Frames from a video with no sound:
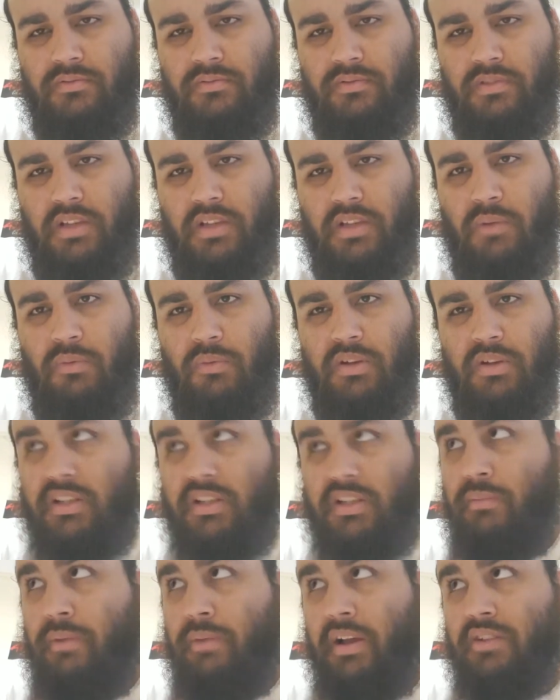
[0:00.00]
I can't wait to
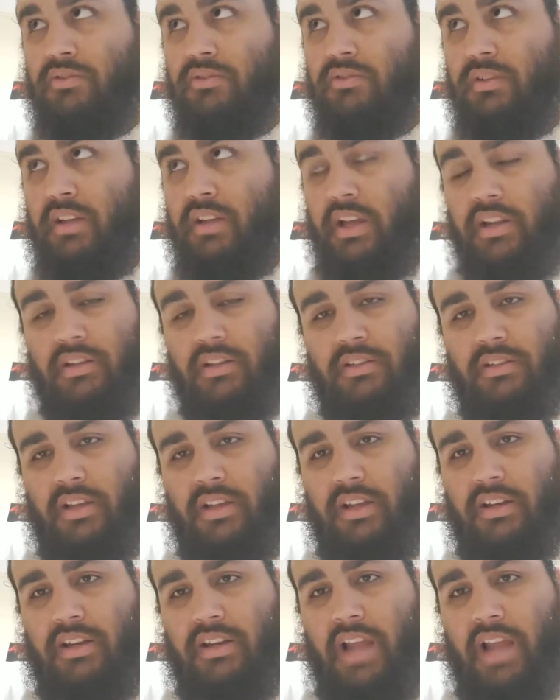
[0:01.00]
get back to Atlanta
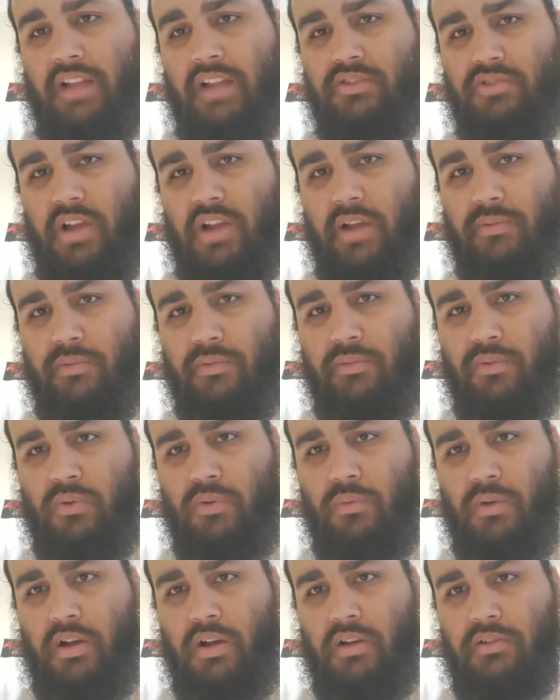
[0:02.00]
and not travel for a
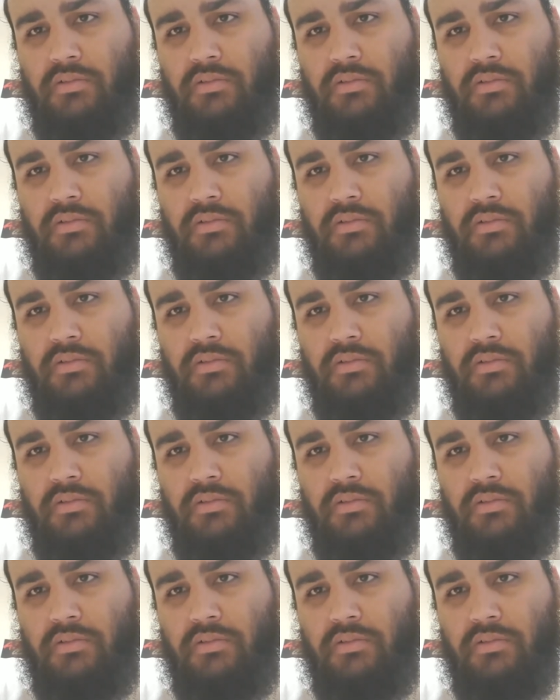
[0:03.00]
while.